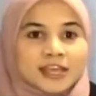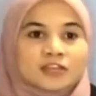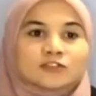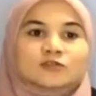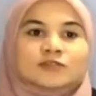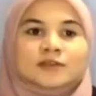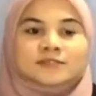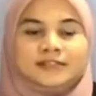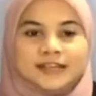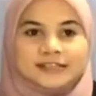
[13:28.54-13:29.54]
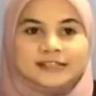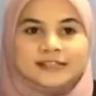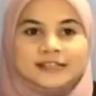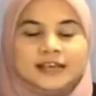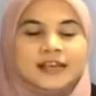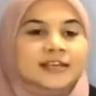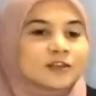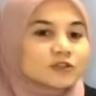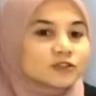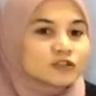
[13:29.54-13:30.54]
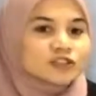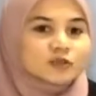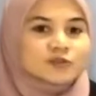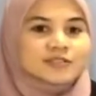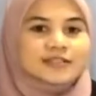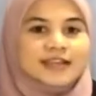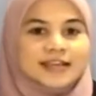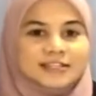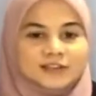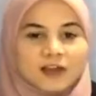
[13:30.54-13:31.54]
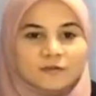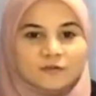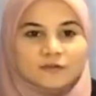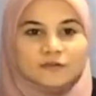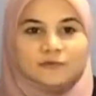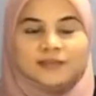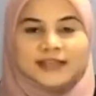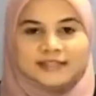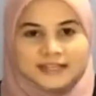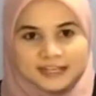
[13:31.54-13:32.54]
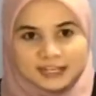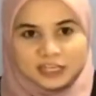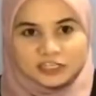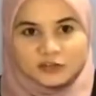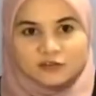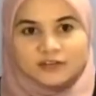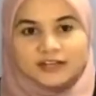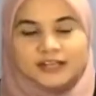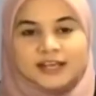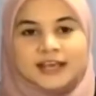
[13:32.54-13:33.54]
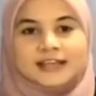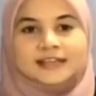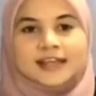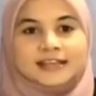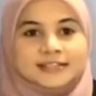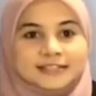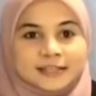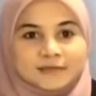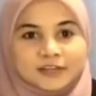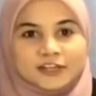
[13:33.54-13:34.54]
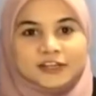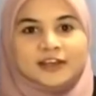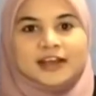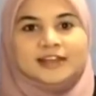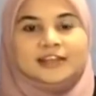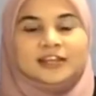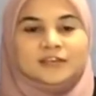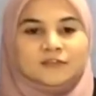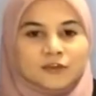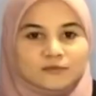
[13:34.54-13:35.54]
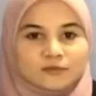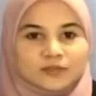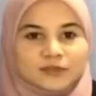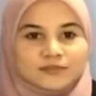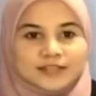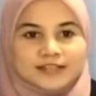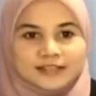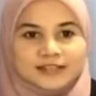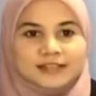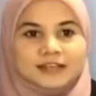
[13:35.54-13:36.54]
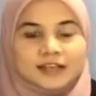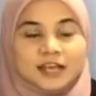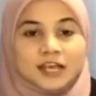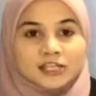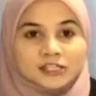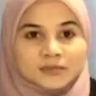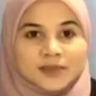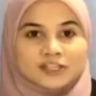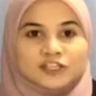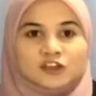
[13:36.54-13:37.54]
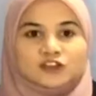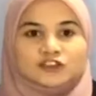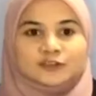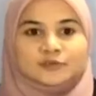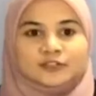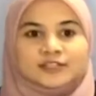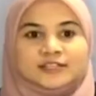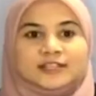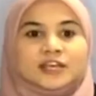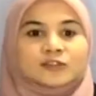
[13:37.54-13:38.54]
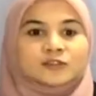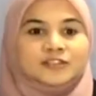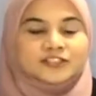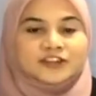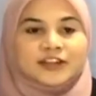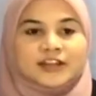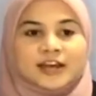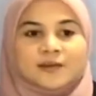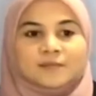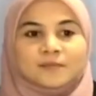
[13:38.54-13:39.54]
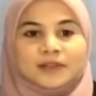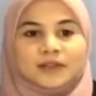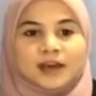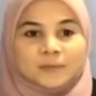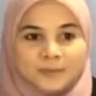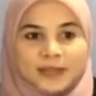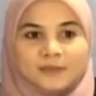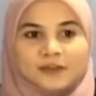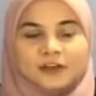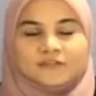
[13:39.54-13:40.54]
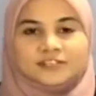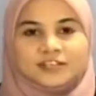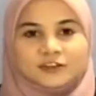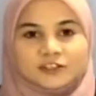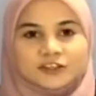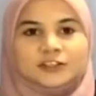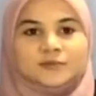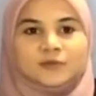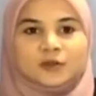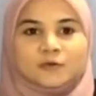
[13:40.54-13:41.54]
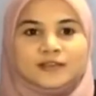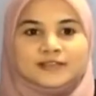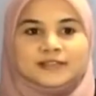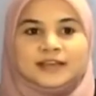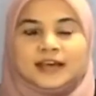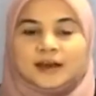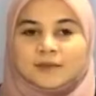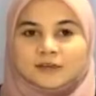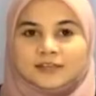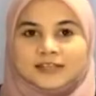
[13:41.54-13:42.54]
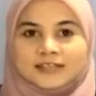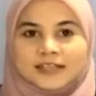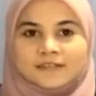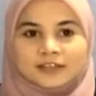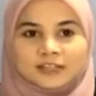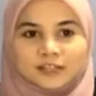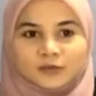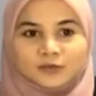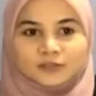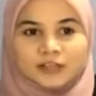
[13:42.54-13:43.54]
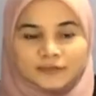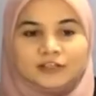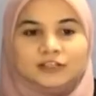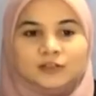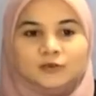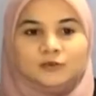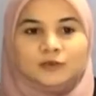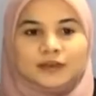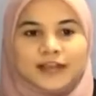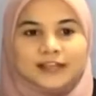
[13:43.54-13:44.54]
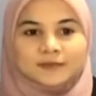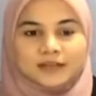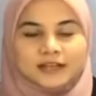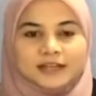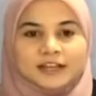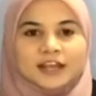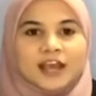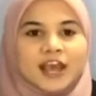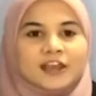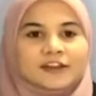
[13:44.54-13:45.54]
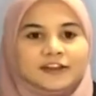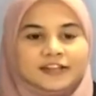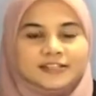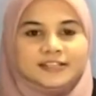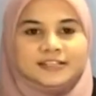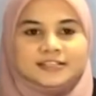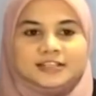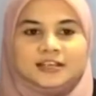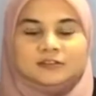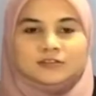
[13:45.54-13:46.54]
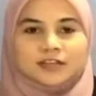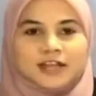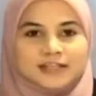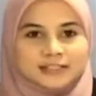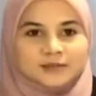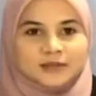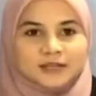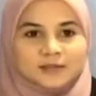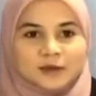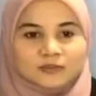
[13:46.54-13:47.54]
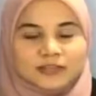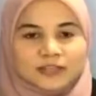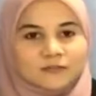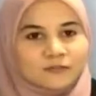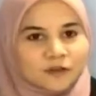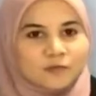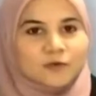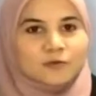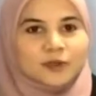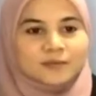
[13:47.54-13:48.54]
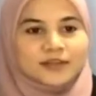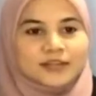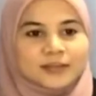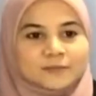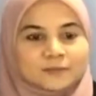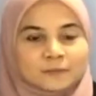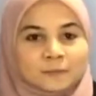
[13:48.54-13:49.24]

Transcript: In 2019, it also shows cash outflow from cash and cash equivalent that is steeply declined from 2018. The major contributors to this trend are payment of short-term borrowings amounting 72.8 million and credit sales to the customer amounting 4.1 million.